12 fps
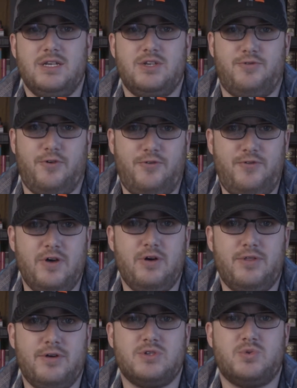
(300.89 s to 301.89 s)
to
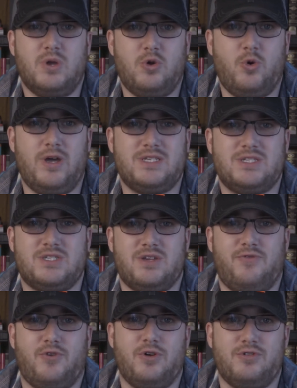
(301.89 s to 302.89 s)
fulfill those requests
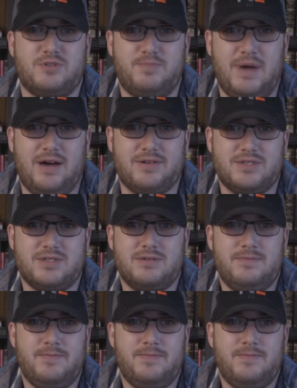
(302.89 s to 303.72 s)
for your spouse,